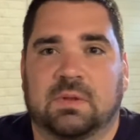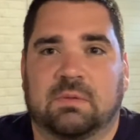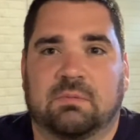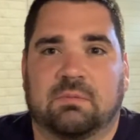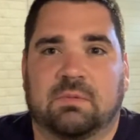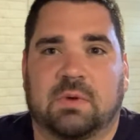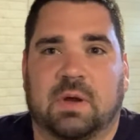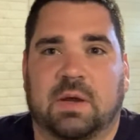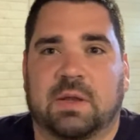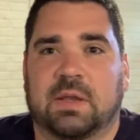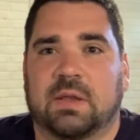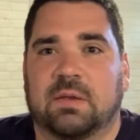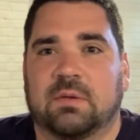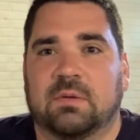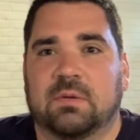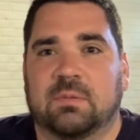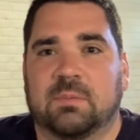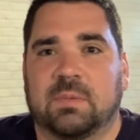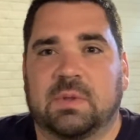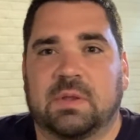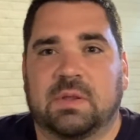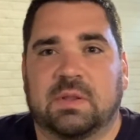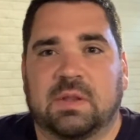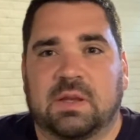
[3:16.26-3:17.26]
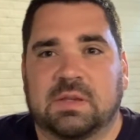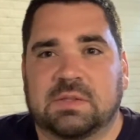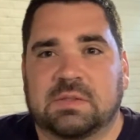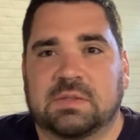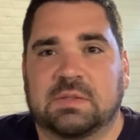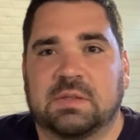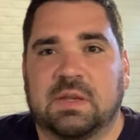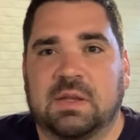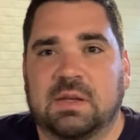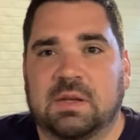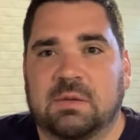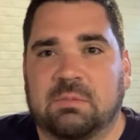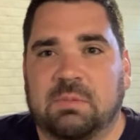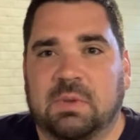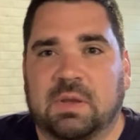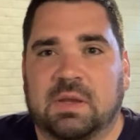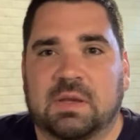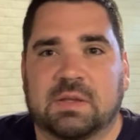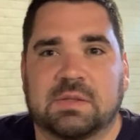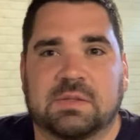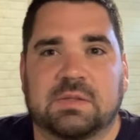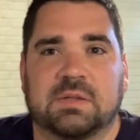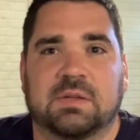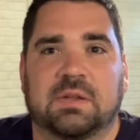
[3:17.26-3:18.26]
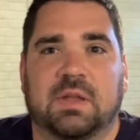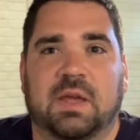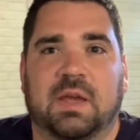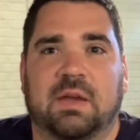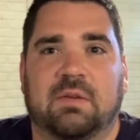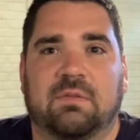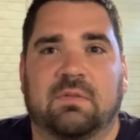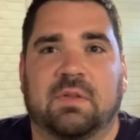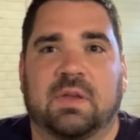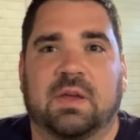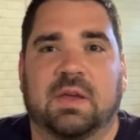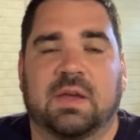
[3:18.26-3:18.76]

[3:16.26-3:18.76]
walking will be less needed because you'll have